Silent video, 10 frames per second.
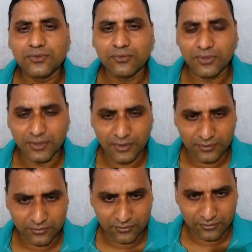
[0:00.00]
So
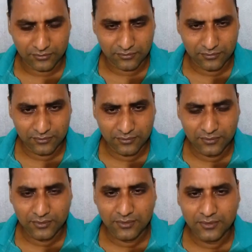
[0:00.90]
we need to
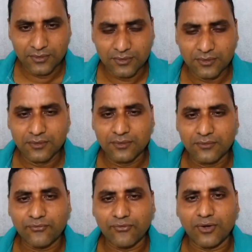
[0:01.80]

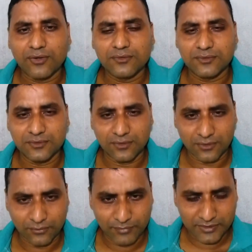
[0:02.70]
follow the
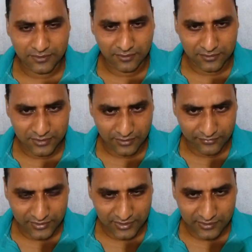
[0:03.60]
occupational
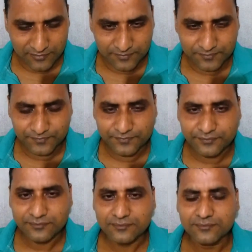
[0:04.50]
safety
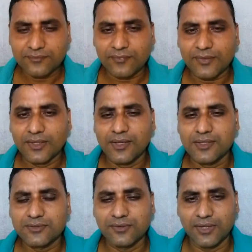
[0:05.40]

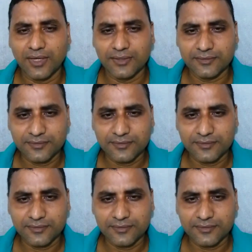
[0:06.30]
as well as